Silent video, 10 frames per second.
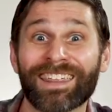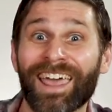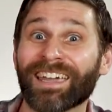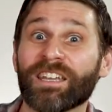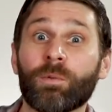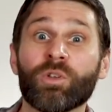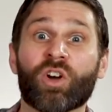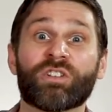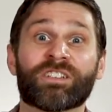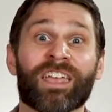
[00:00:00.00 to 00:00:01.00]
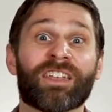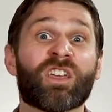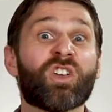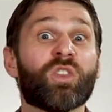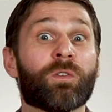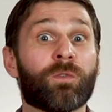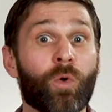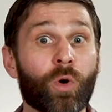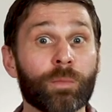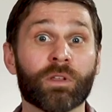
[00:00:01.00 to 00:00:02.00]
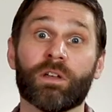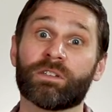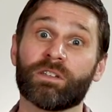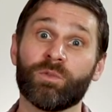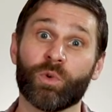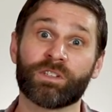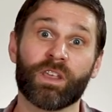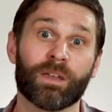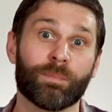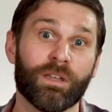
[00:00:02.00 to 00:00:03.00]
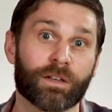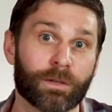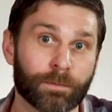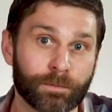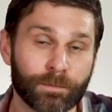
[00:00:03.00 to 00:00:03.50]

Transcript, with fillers: that can help you understand the formulas in which they appear.